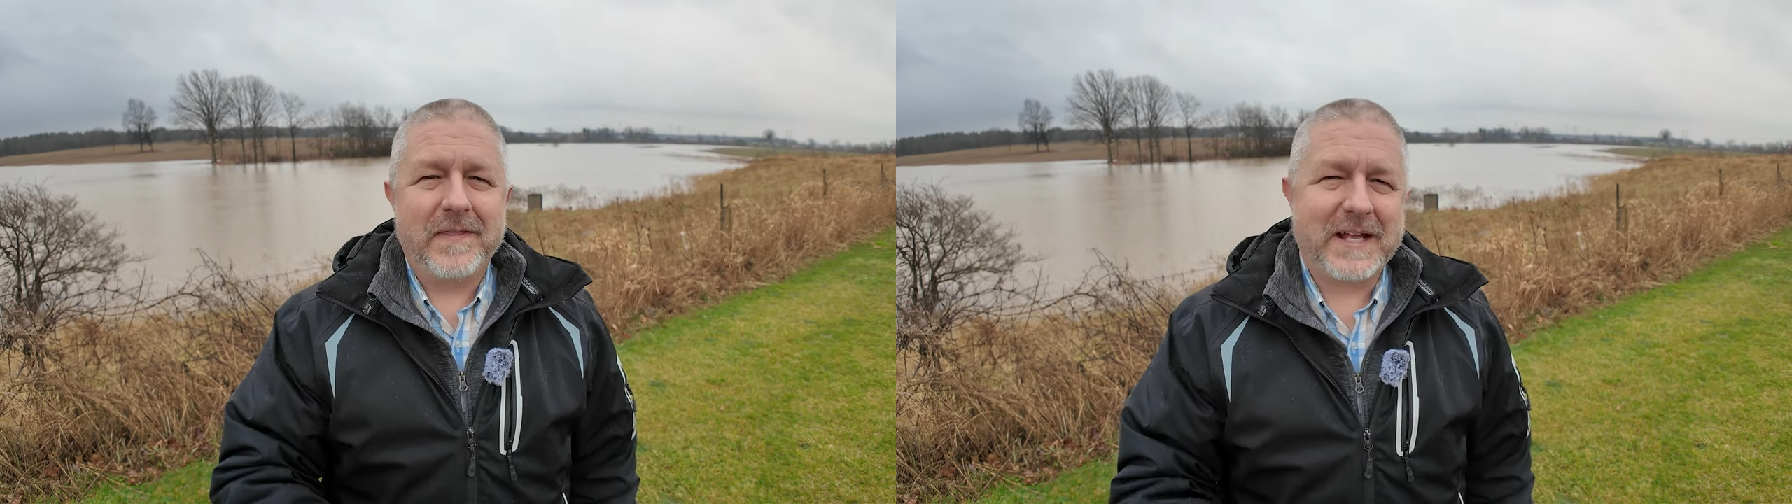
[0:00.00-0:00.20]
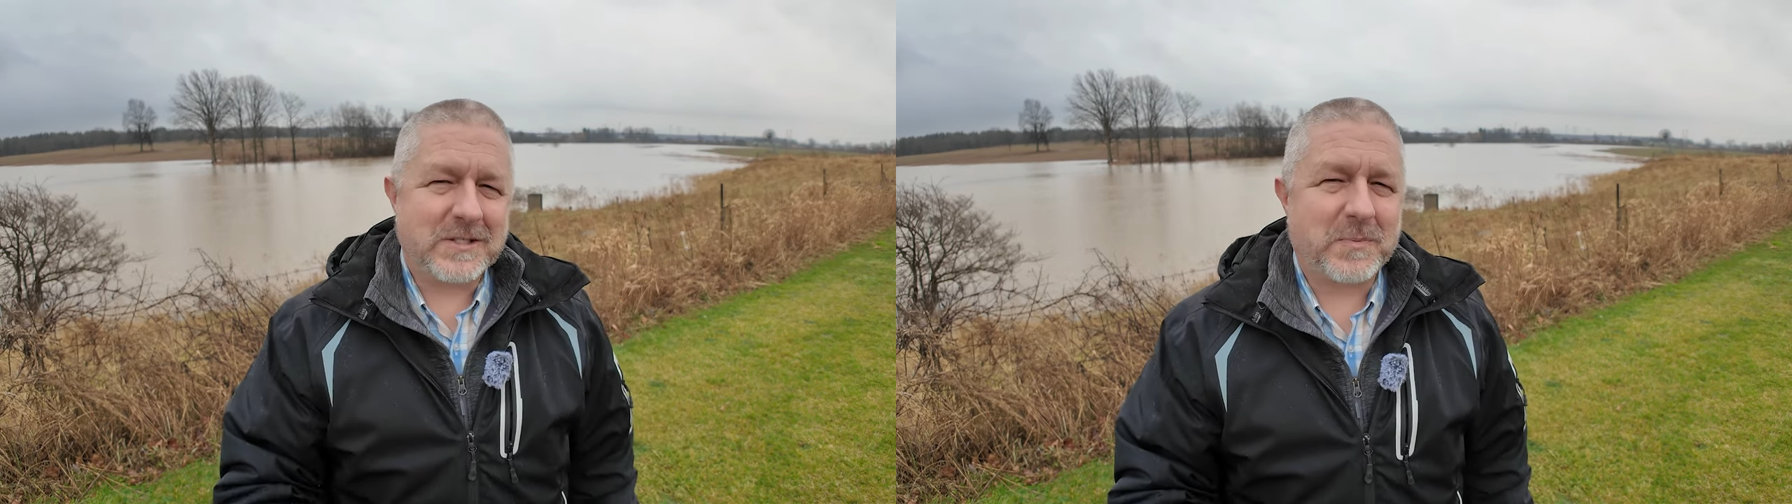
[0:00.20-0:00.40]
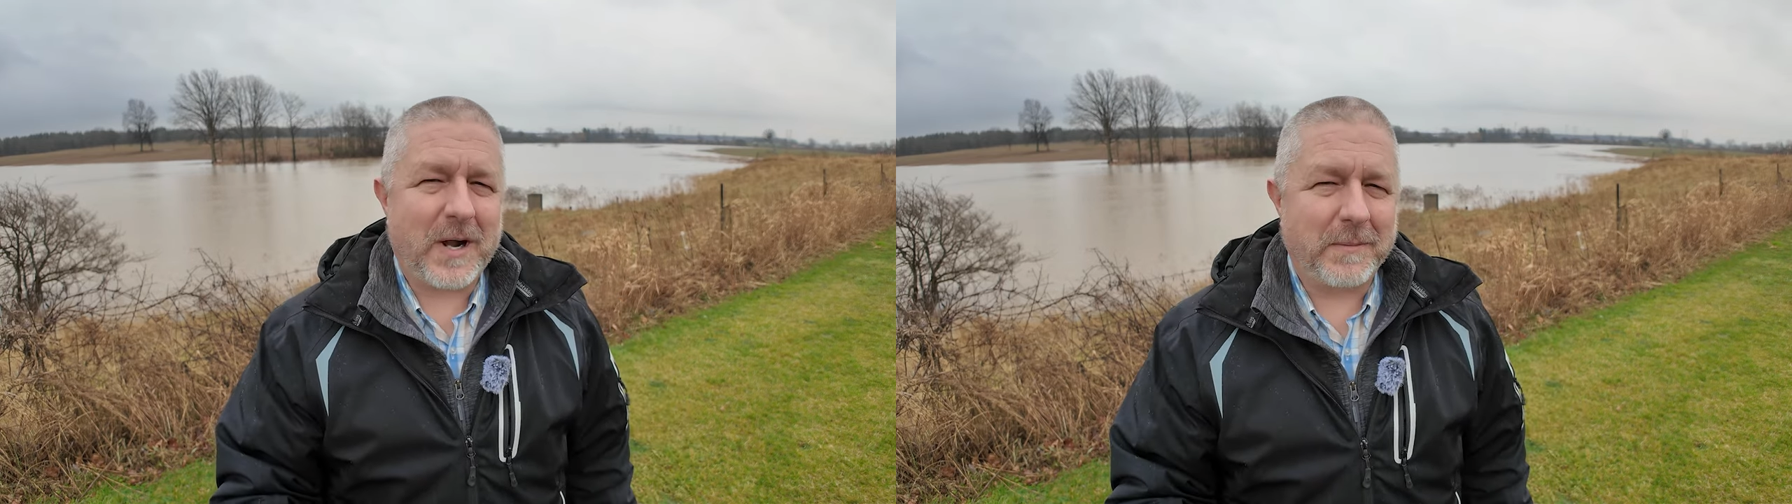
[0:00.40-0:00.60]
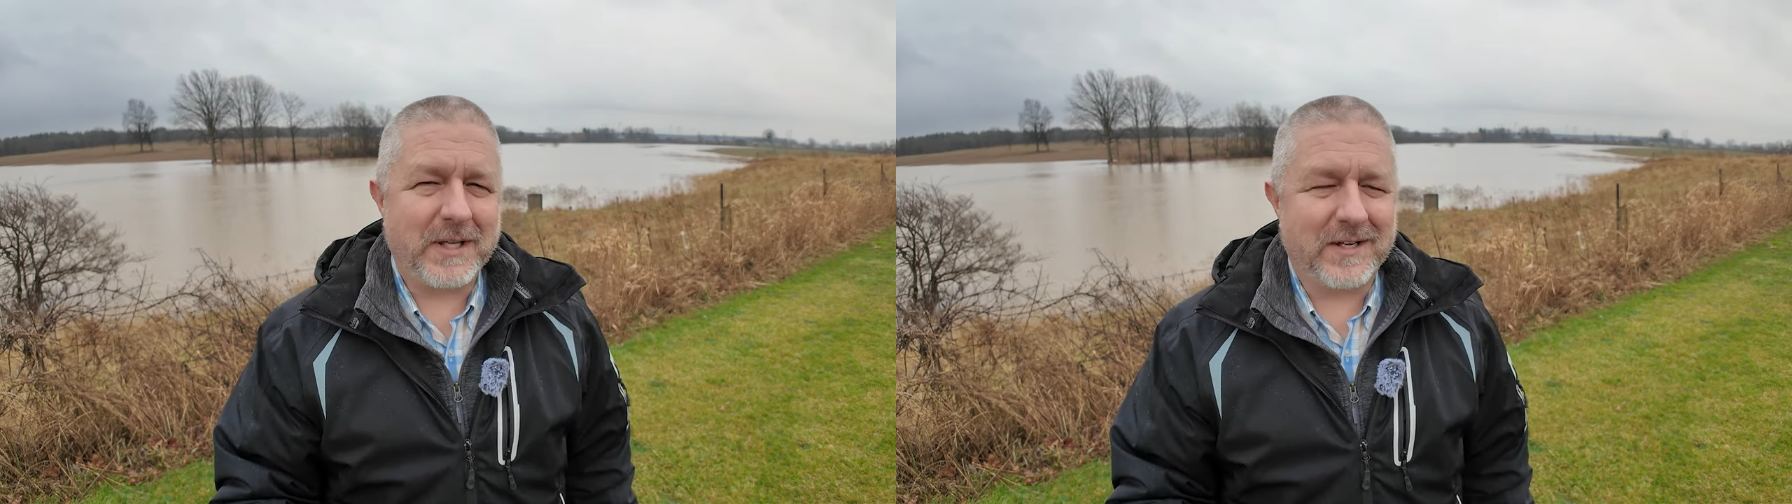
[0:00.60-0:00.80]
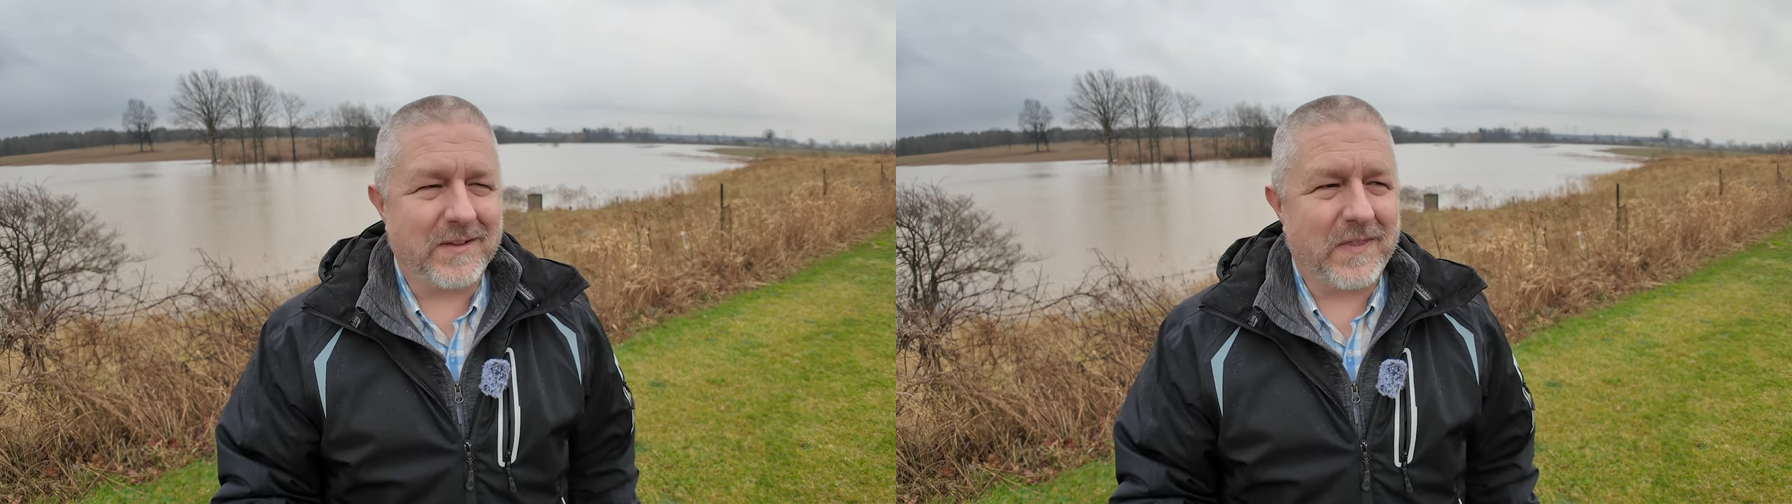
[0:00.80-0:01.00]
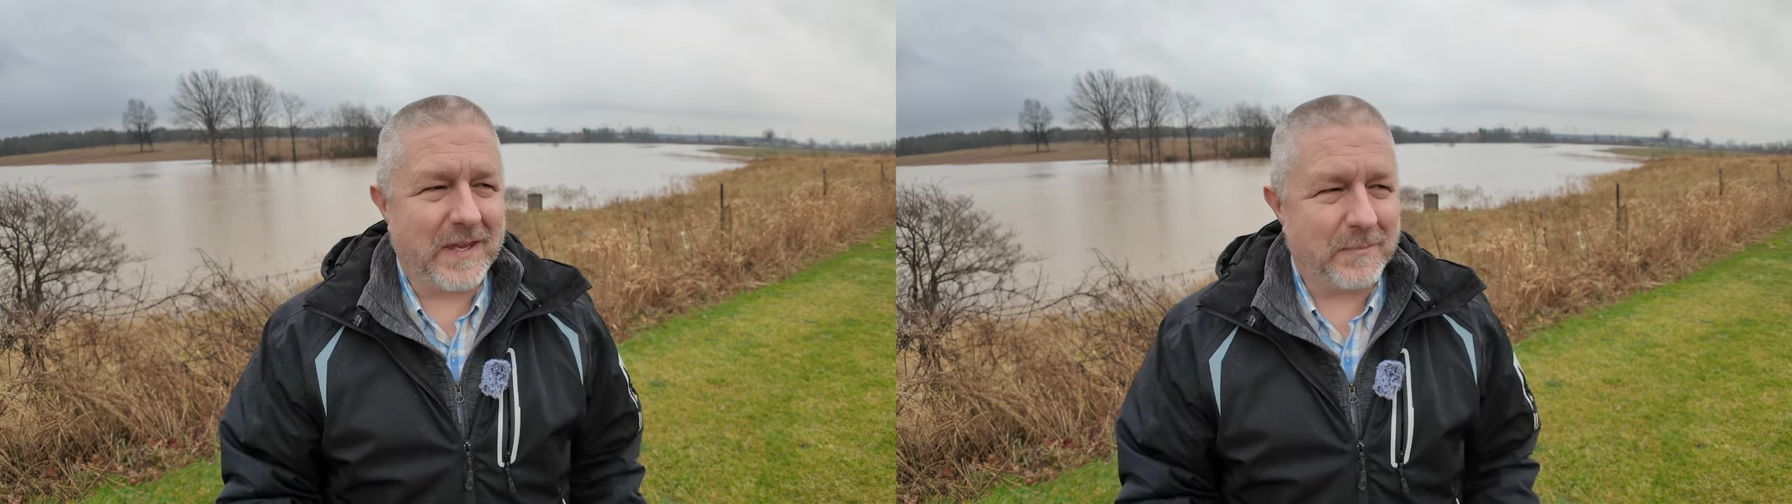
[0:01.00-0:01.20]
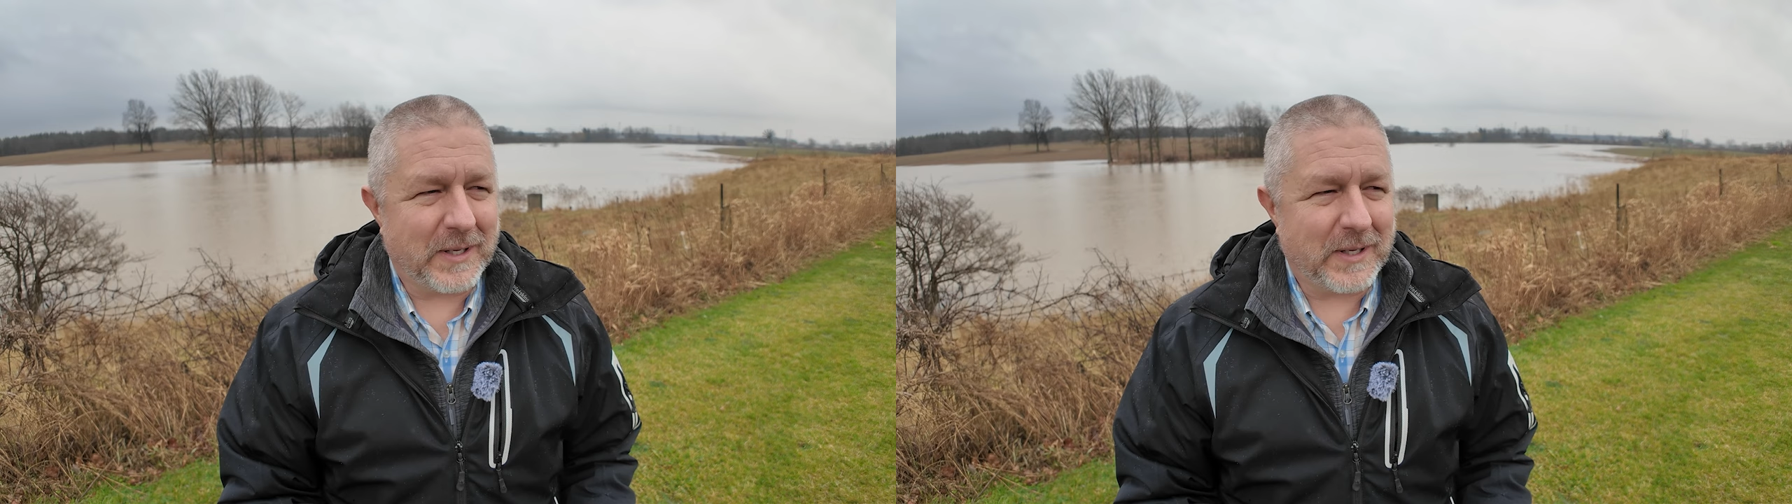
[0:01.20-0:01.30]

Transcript: that's probably a good thing.